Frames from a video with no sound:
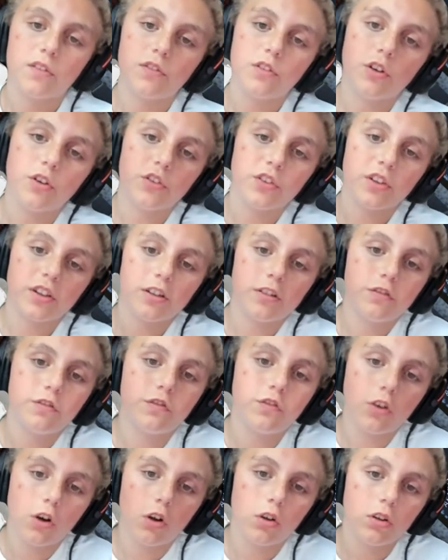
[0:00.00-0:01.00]
If there is a
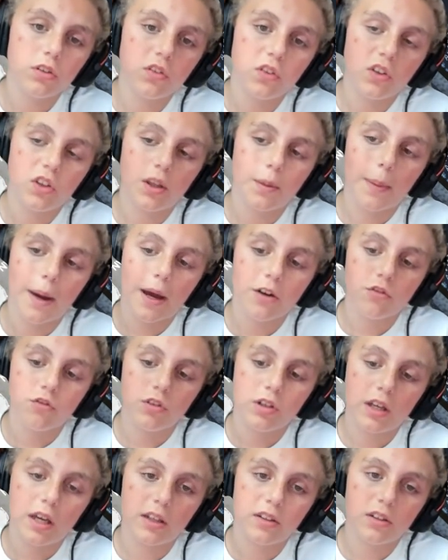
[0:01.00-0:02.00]
fault in the
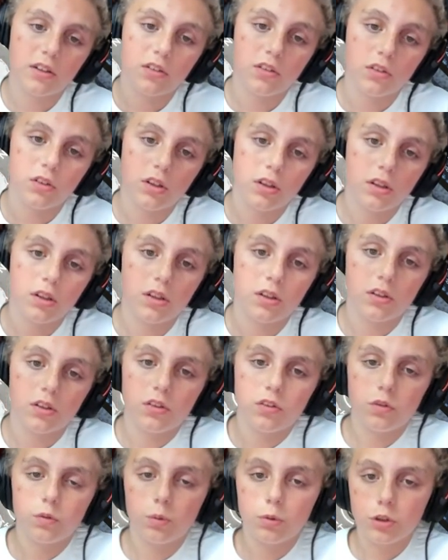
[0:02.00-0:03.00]
battery and it
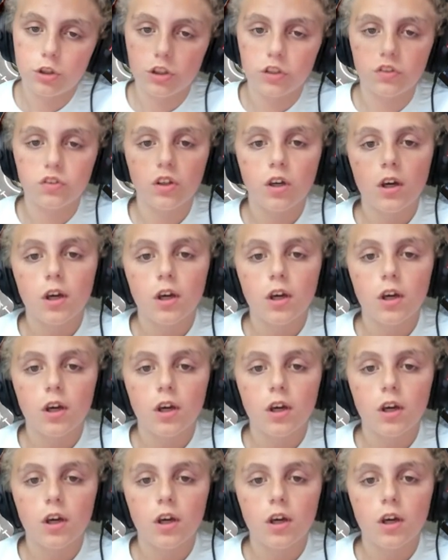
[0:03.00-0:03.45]
switches